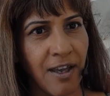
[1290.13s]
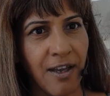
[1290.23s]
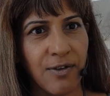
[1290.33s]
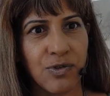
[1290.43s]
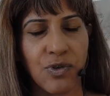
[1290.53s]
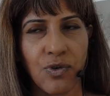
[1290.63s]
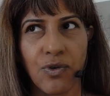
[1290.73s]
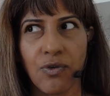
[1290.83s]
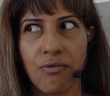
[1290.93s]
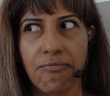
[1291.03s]

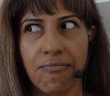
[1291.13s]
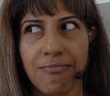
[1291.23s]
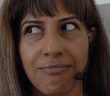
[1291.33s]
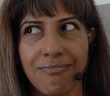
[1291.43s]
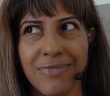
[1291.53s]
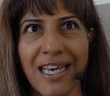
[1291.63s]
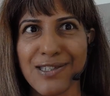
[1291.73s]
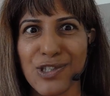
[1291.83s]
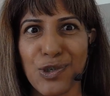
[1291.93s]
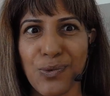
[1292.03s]
So the
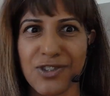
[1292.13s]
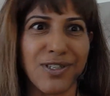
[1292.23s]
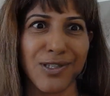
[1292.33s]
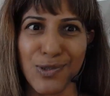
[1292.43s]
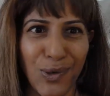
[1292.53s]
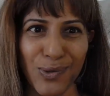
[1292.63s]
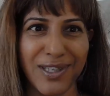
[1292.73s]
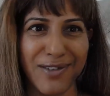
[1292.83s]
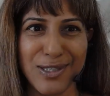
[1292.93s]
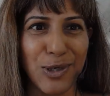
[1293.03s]
answer to your question is no,
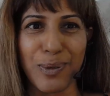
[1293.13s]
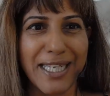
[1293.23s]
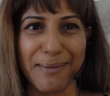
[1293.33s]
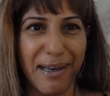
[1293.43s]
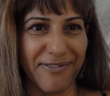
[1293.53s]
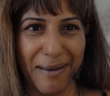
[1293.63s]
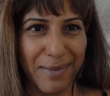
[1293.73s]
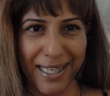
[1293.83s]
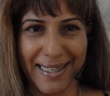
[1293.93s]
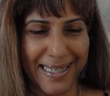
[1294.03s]
there is nobody in my
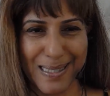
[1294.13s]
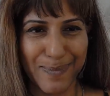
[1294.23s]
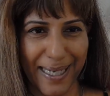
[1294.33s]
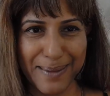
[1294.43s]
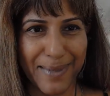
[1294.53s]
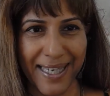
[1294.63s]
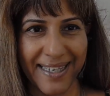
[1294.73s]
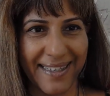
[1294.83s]
family that inspired me.